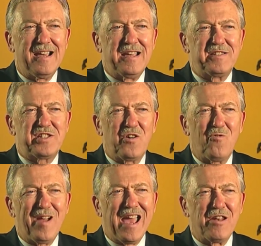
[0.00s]
and
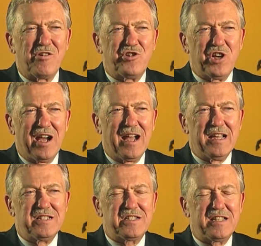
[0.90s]
so
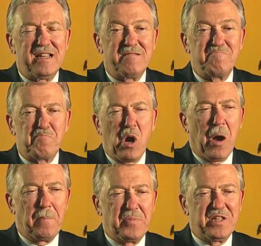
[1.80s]
energized and
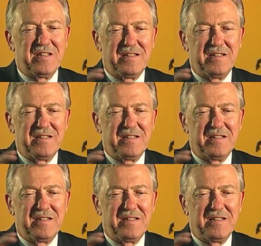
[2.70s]
pumped,